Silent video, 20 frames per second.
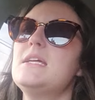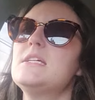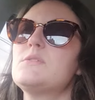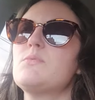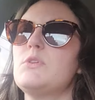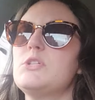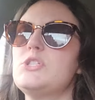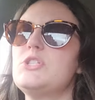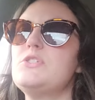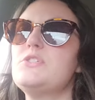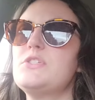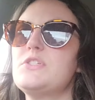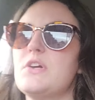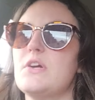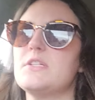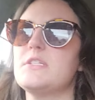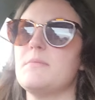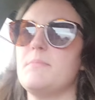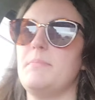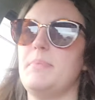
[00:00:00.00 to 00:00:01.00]
is, once you
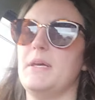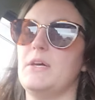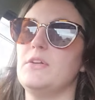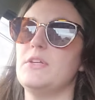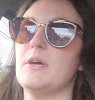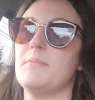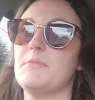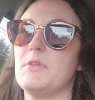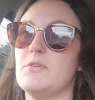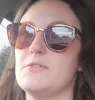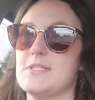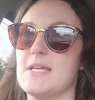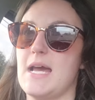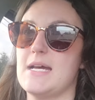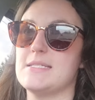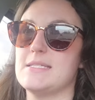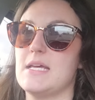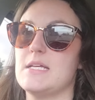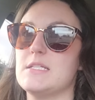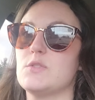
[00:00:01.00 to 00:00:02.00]
start to build up those
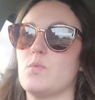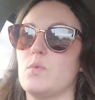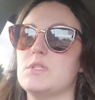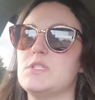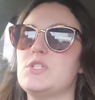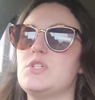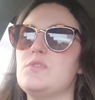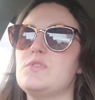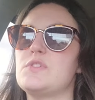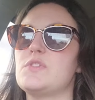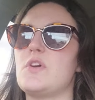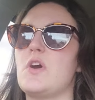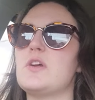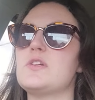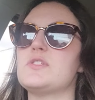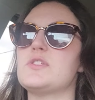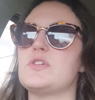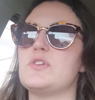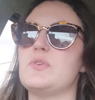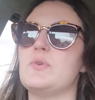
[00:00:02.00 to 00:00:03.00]
assets, once you
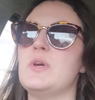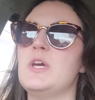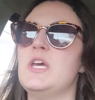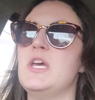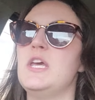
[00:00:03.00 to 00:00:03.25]
start to